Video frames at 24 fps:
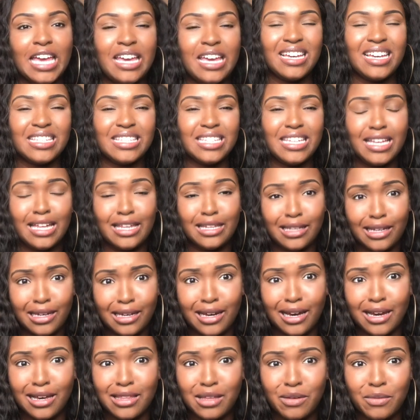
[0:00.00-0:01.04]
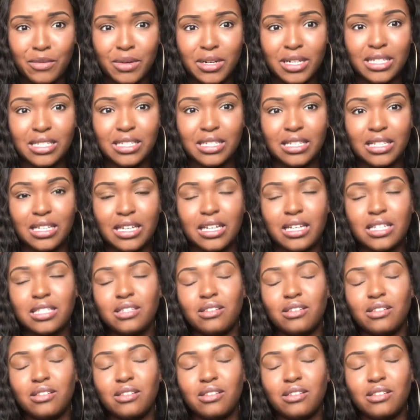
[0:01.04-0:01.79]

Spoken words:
because they didn't look how they wanted to look.